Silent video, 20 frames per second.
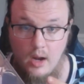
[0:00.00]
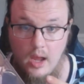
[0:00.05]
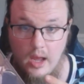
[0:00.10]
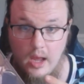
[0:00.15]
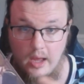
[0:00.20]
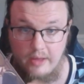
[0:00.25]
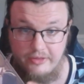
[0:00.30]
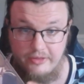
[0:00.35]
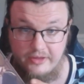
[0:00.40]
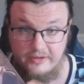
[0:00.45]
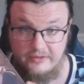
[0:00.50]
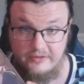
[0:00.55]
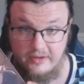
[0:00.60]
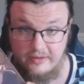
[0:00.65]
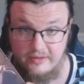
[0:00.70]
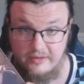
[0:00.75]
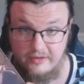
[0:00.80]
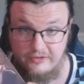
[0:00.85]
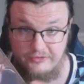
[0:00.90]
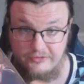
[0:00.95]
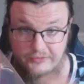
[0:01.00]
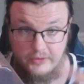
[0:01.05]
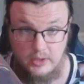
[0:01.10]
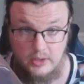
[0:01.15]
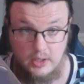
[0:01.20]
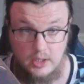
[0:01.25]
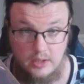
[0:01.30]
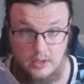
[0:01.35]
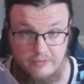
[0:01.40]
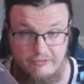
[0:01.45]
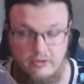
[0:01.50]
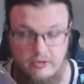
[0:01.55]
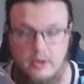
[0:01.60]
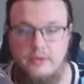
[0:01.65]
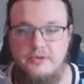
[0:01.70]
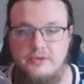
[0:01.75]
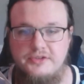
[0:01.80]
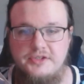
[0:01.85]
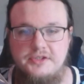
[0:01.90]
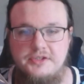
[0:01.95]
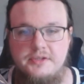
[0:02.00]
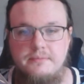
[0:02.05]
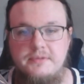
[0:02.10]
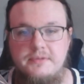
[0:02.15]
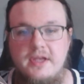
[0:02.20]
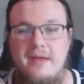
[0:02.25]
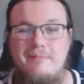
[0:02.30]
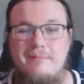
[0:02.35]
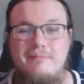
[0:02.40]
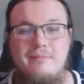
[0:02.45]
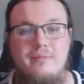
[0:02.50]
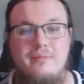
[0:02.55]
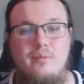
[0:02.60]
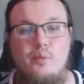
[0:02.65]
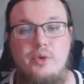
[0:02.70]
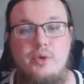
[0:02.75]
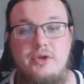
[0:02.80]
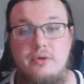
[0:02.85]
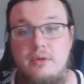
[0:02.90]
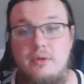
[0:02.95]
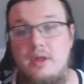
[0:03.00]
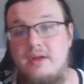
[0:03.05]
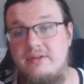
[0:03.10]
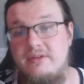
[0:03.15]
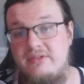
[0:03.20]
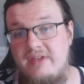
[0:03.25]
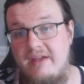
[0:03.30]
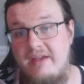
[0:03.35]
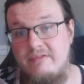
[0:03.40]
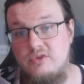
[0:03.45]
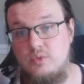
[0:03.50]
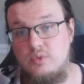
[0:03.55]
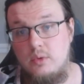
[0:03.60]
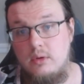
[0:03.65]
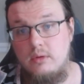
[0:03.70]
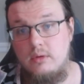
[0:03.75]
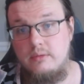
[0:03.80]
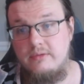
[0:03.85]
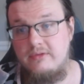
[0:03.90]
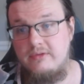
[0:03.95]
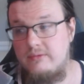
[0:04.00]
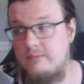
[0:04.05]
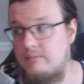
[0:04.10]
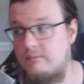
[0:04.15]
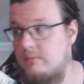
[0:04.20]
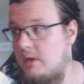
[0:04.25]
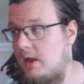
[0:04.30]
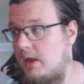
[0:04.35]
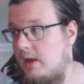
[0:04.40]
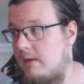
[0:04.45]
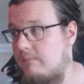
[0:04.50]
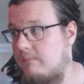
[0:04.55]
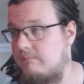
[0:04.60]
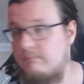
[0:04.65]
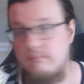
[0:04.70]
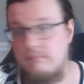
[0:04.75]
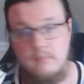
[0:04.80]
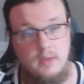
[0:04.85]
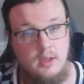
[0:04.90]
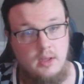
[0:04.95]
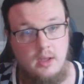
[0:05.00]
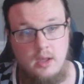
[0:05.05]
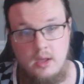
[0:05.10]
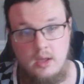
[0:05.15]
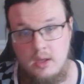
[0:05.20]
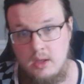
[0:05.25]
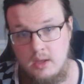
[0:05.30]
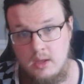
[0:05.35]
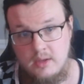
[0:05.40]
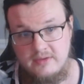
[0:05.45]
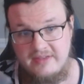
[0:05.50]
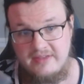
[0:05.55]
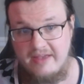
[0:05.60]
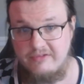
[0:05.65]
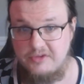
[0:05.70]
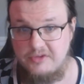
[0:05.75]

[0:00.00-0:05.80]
things like this for other systems. We do a lot of Savage Worlds, Savage